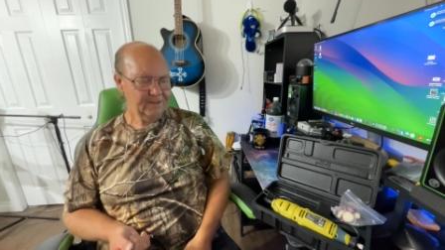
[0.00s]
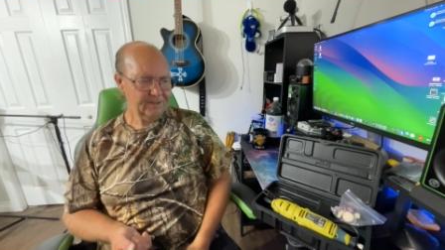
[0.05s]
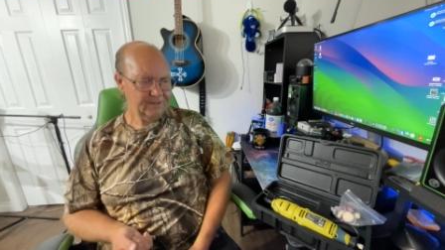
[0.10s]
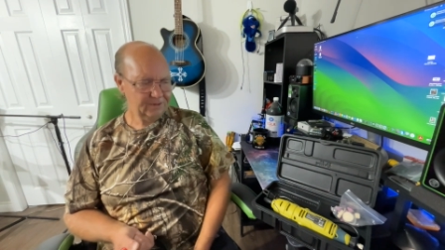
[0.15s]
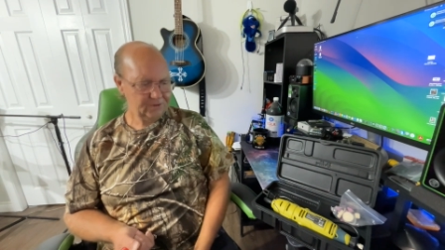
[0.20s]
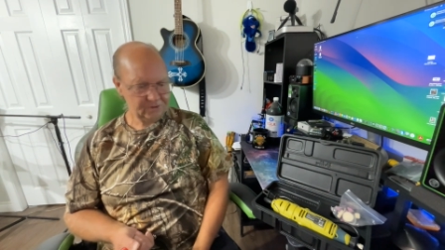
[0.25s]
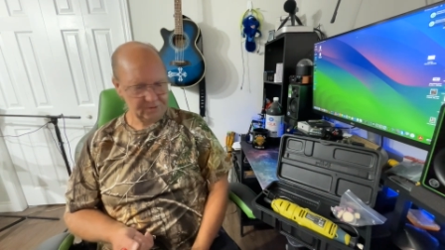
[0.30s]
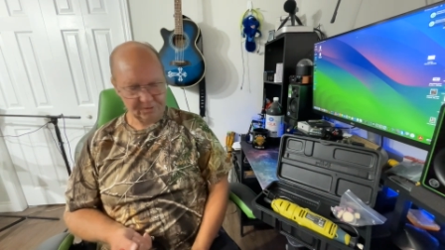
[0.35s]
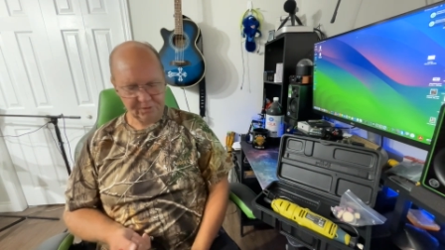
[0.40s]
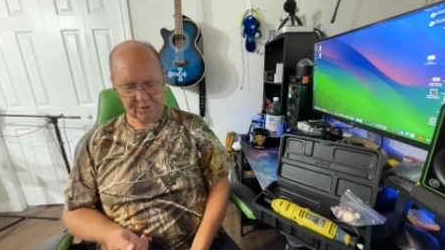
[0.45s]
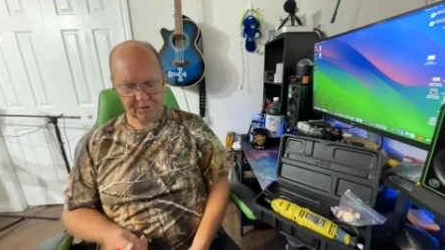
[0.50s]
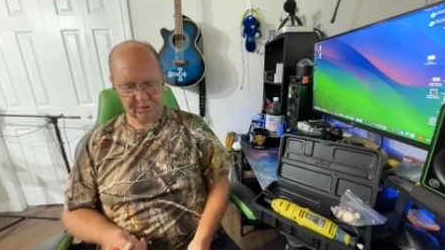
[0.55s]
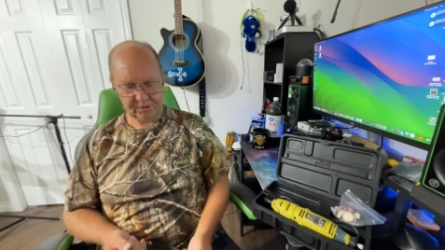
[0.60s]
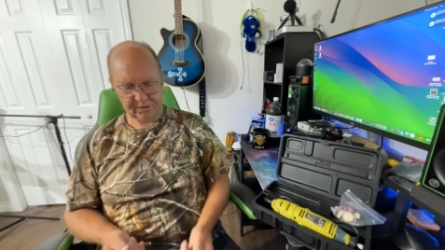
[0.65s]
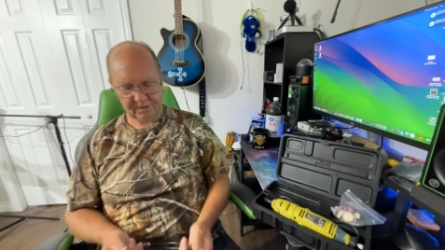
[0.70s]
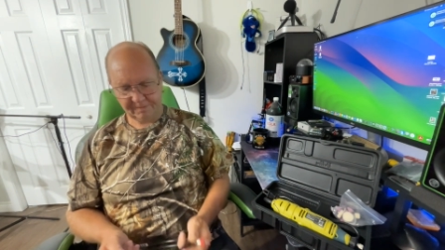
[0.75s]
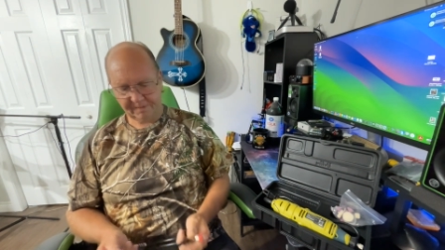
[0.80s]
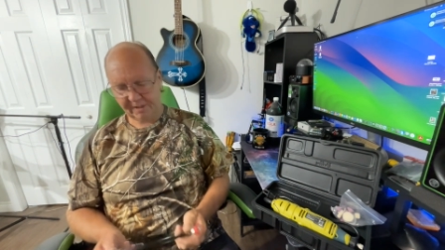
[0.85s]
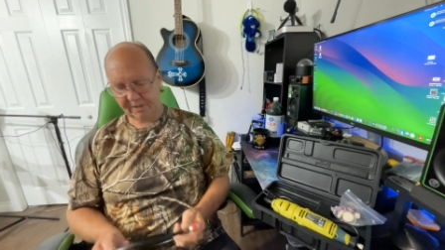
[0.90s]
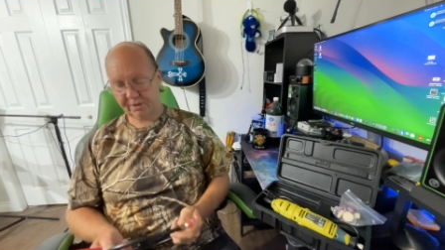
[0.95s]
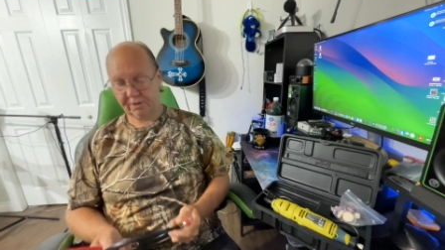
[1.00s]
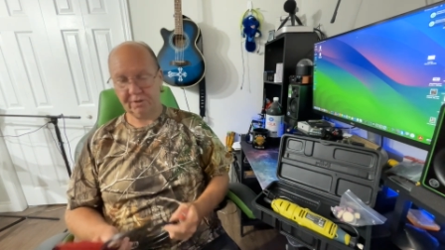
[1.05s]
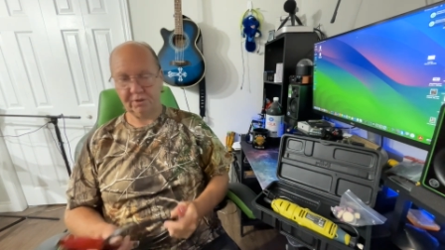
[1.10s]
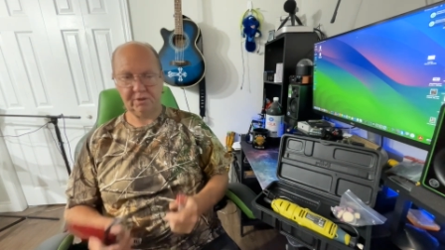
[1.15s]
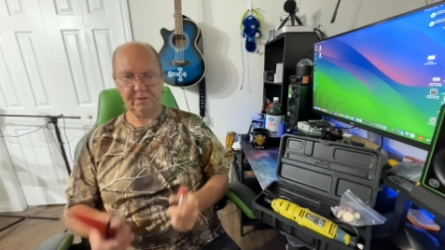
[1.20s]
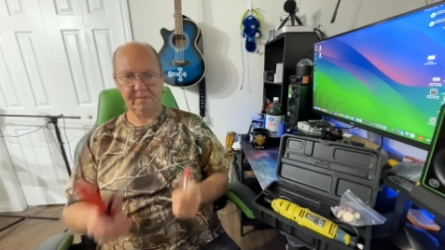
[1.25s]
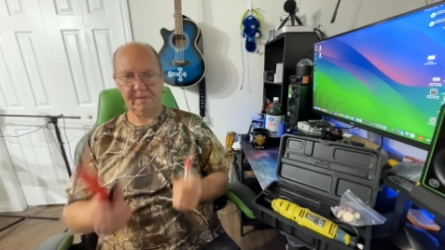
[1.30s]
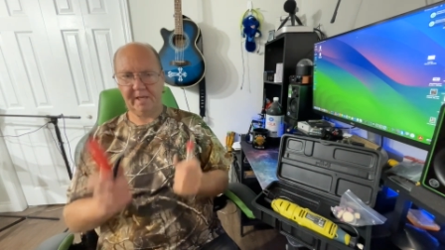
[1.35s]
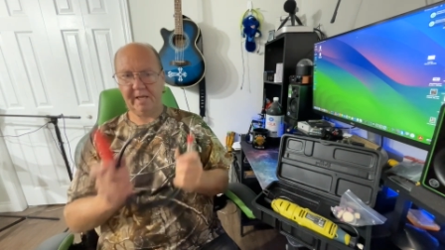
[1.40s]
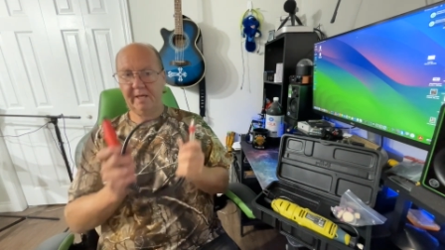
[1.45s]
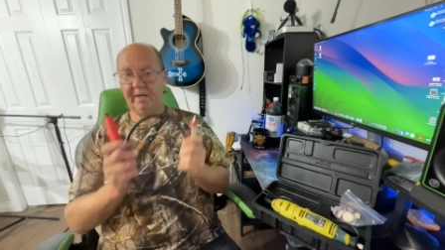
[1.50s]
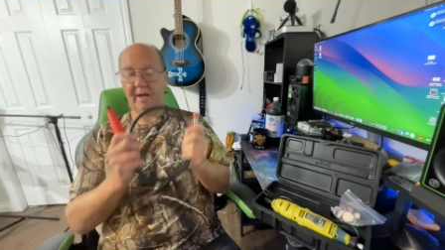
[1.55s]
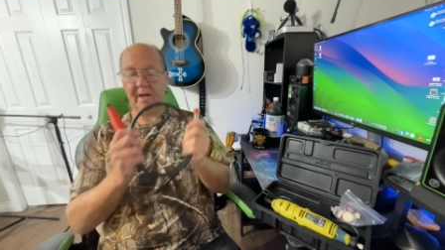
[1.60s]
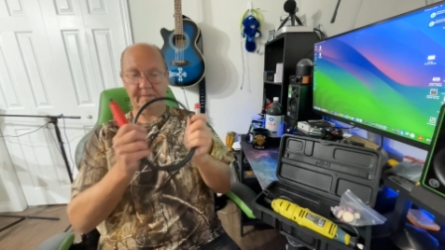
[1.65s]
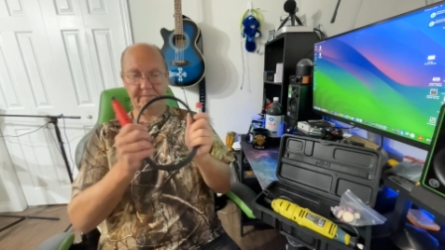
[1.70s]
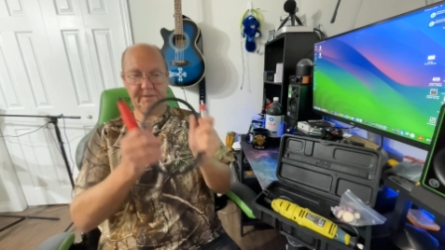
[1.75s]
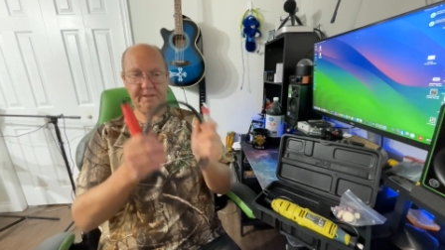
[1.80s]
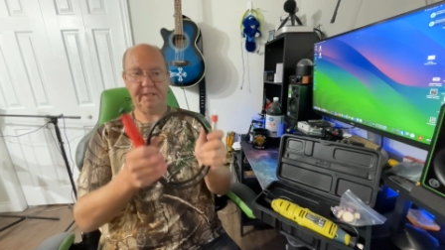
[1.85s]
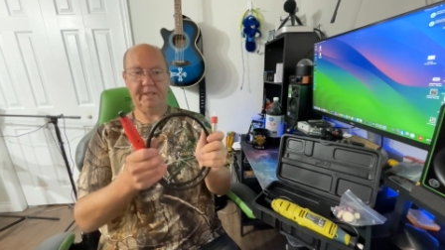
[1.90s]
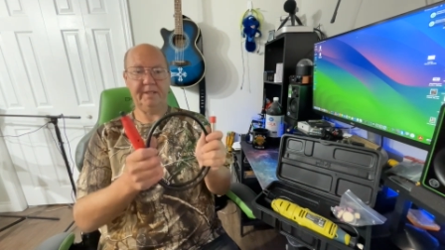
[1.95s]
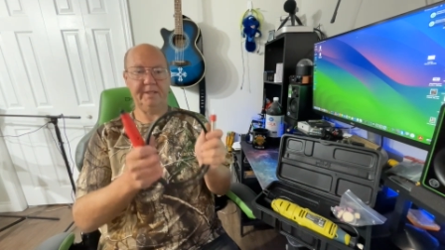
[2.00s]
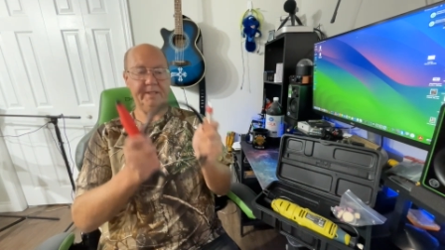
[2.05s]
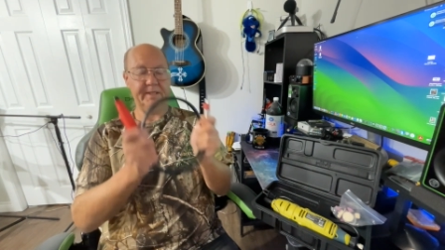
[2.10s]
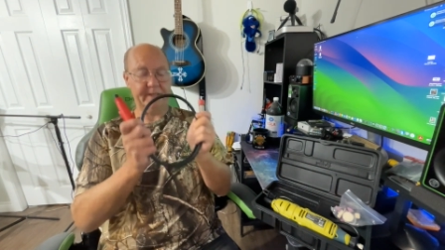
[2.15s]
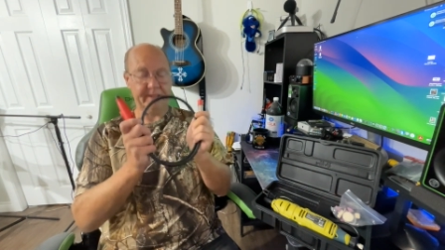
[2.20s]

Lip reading: don't shoot the messenger, man. I'm telling you,